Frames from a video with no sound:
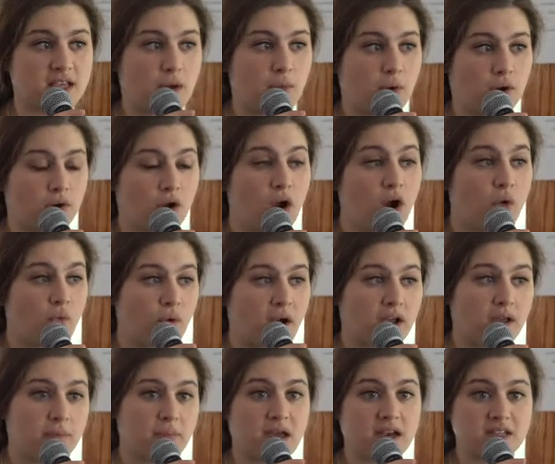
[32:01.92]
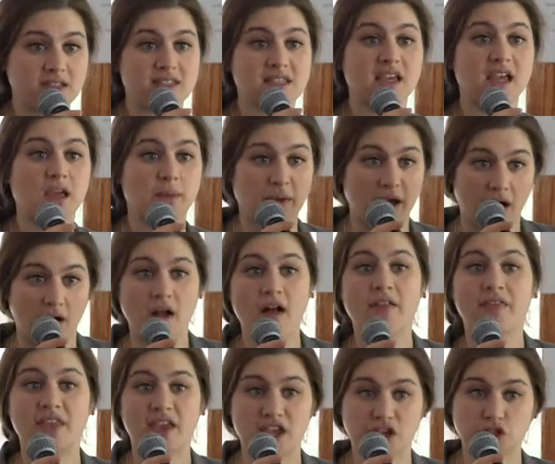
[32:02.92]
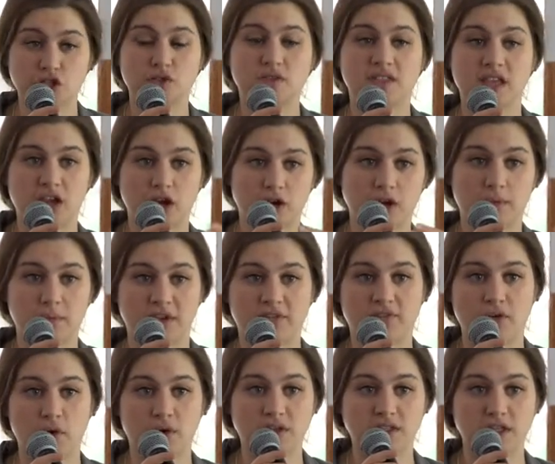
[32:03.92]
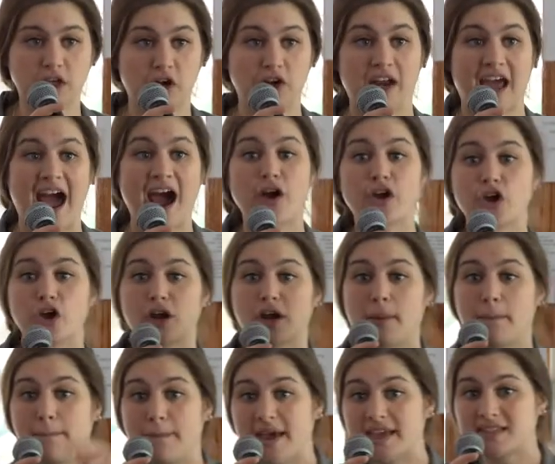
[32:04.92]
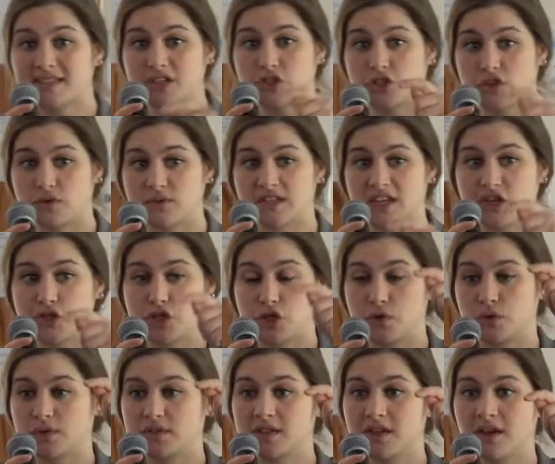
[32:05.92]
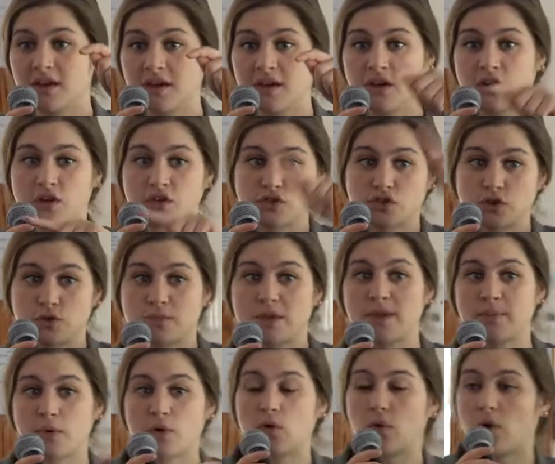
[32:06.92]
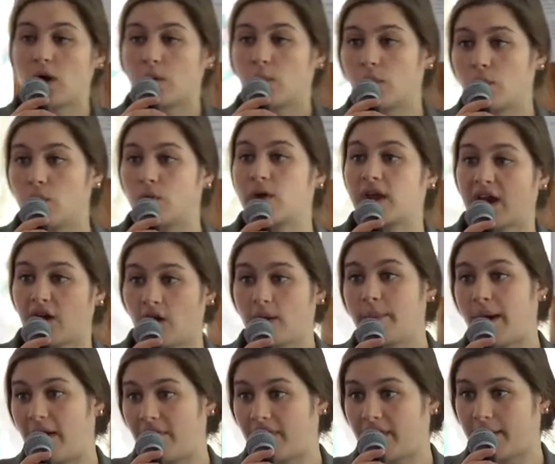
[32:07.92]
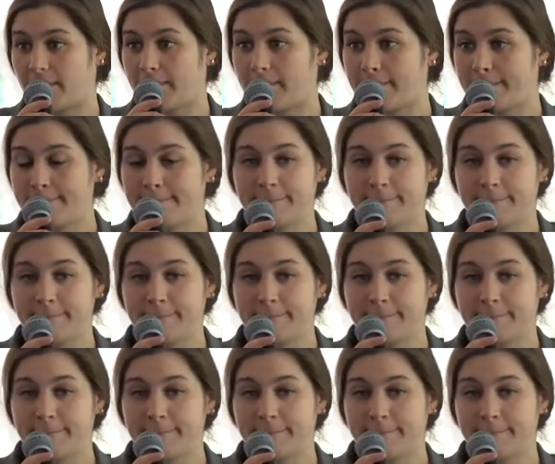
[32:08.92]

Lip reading: I would recommend is thinking about the issues that you're going to be focusing on, how you're going to message those issues to people who care about them.